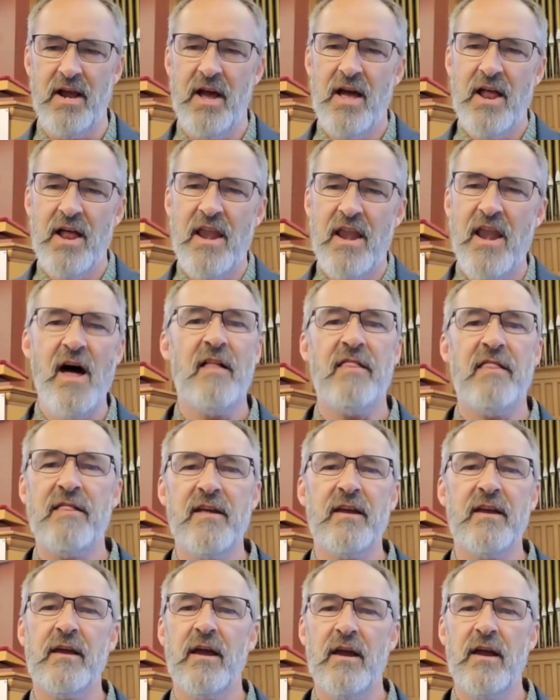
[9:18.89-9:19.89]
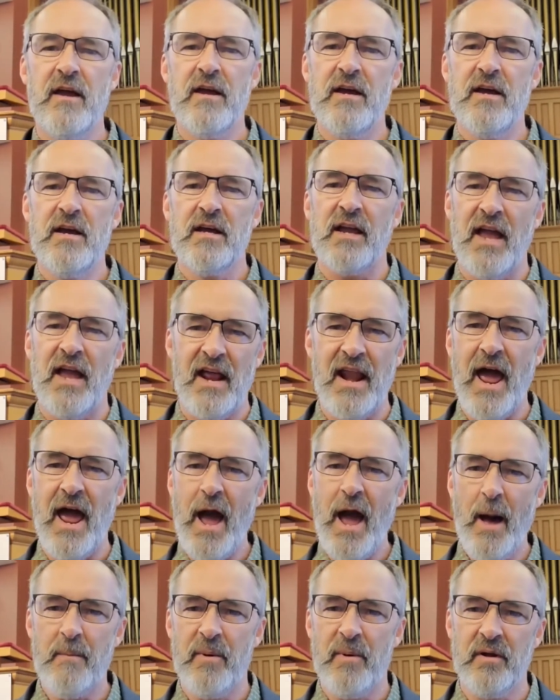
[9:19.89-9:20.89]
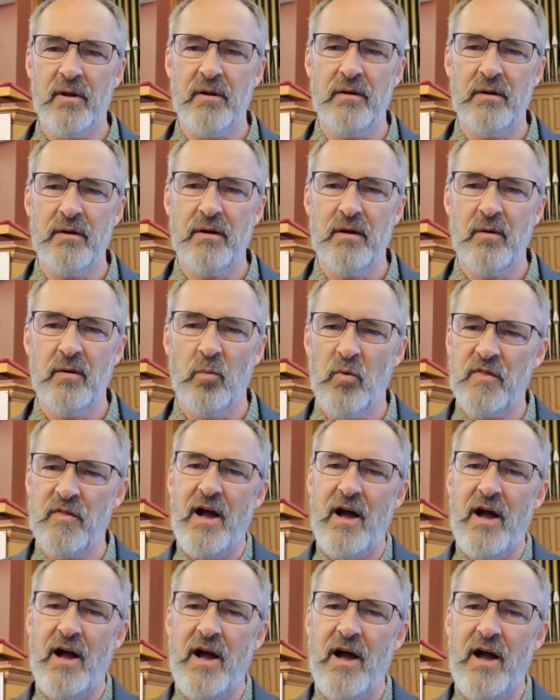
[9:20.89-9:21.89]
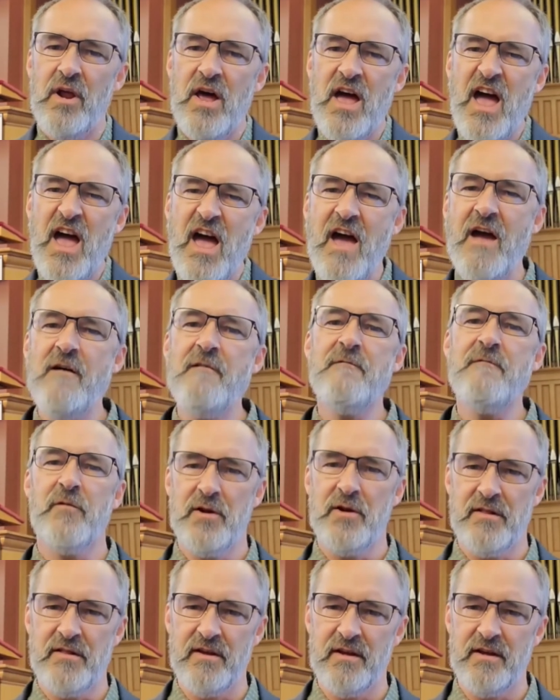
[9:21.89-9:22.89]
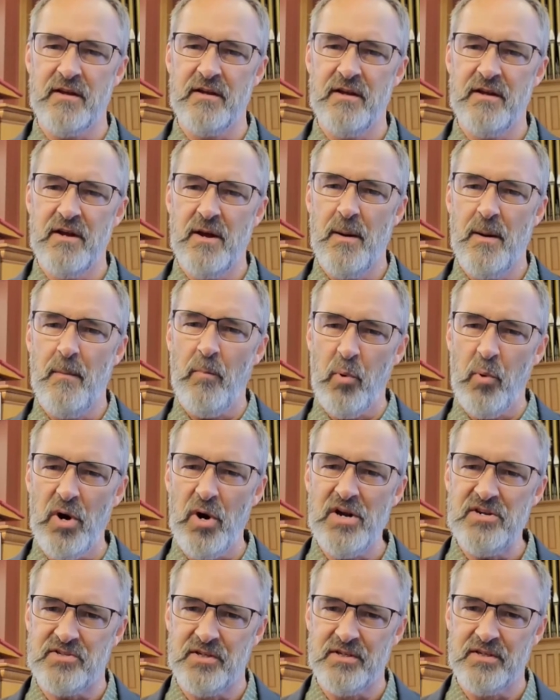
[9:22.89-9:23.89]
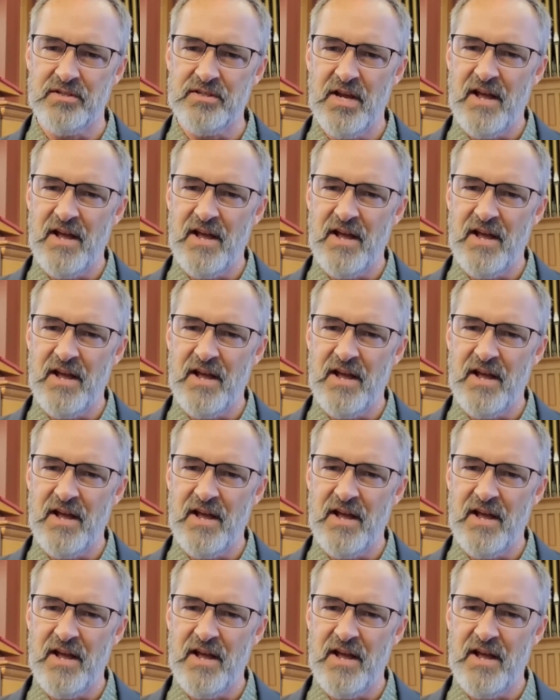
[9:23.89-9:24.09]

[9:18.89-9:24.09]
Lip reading: Nothing can happen without everything present.